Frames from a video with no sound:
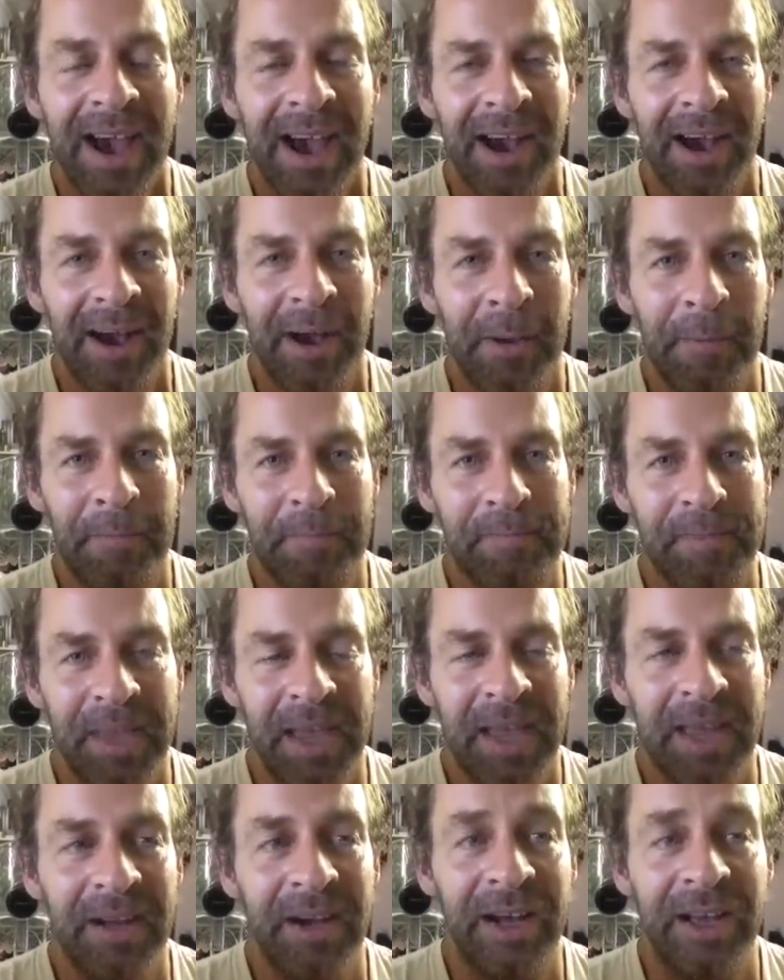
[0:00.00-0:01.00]

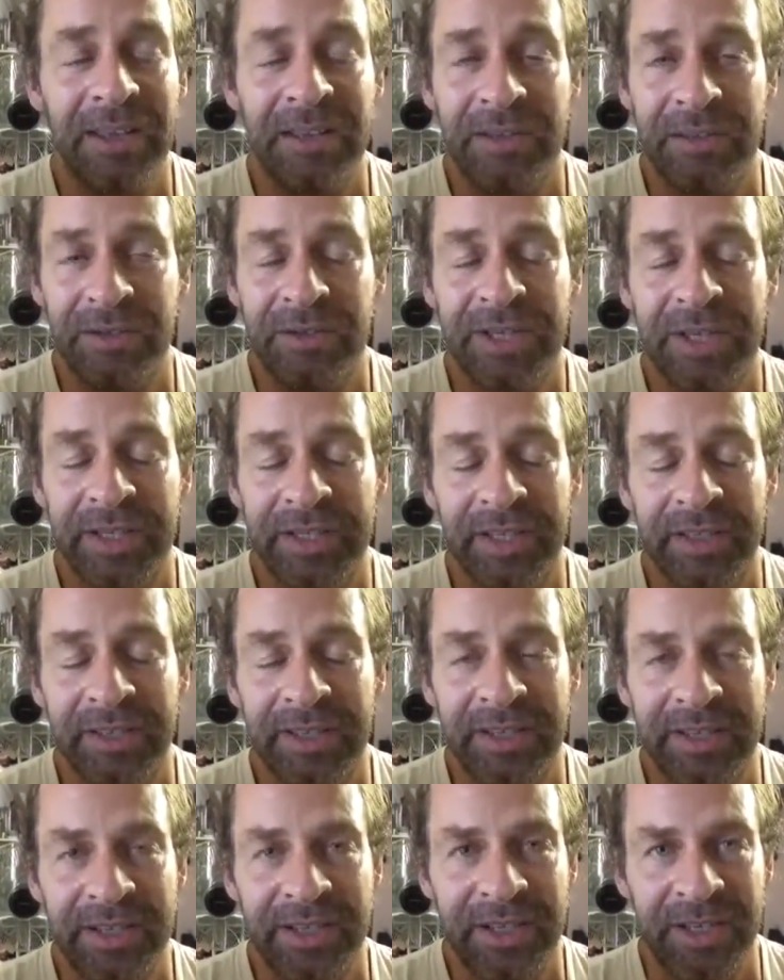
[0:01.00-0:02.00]
And I used to get
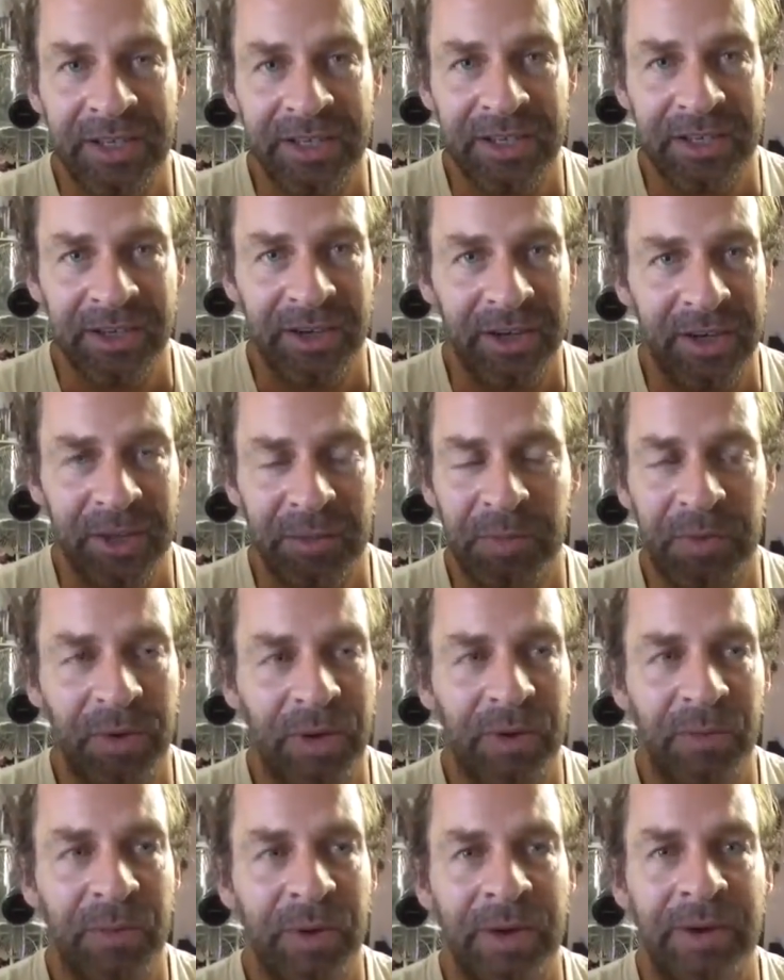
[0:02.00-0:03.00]
these years ago to the
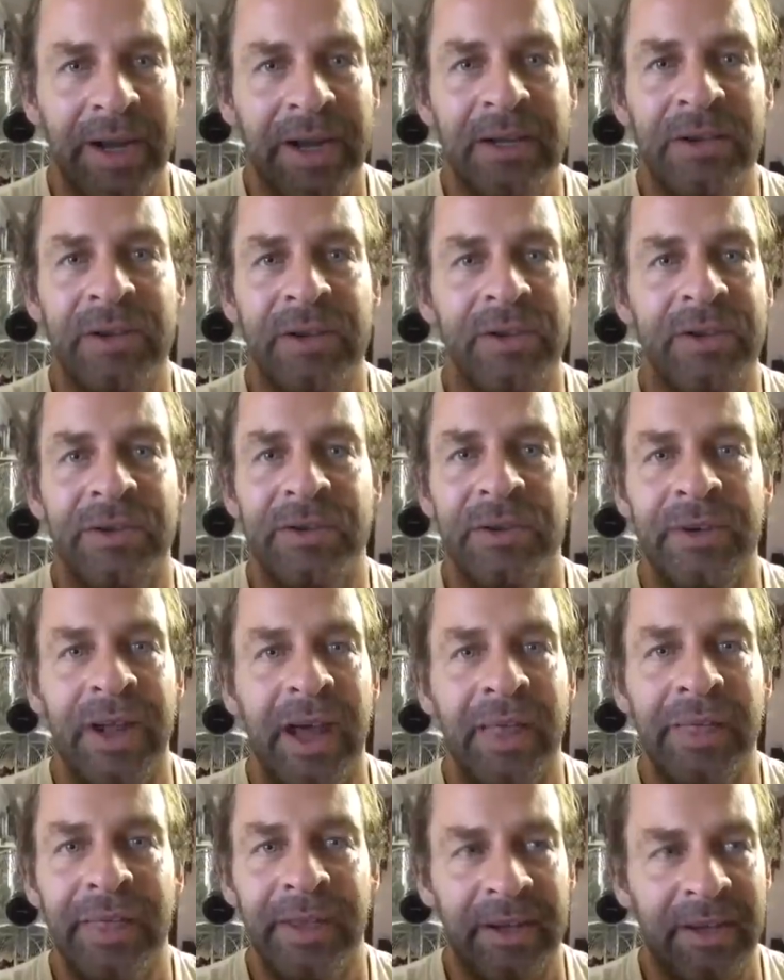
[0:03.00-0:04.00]
point where I could do
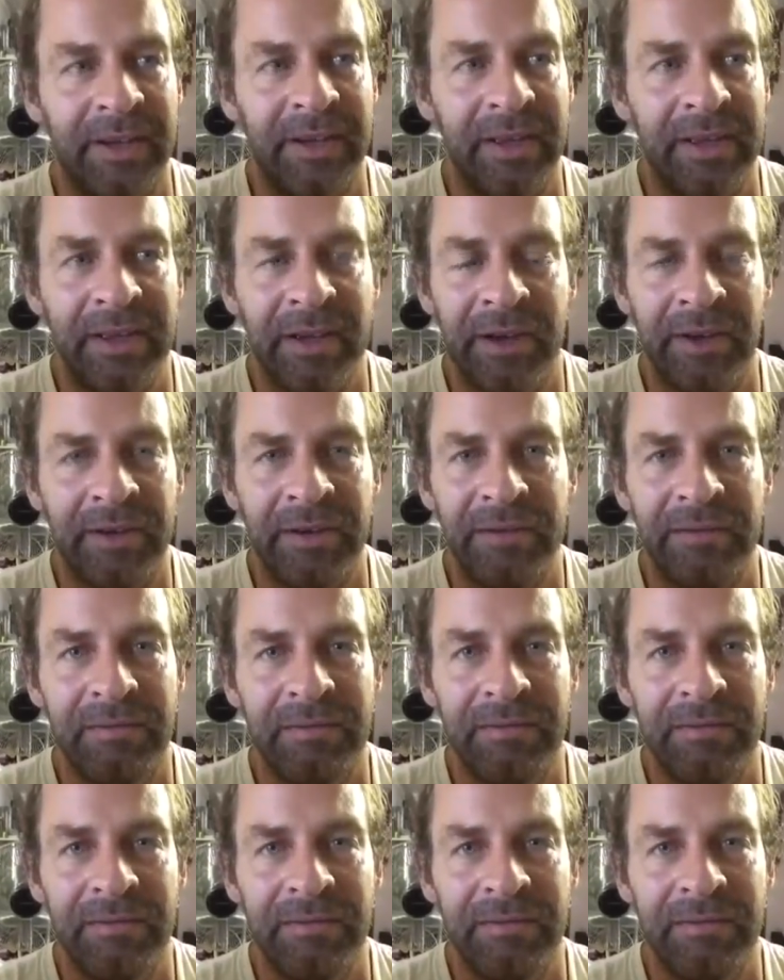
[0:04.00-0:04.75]
nothing. You know,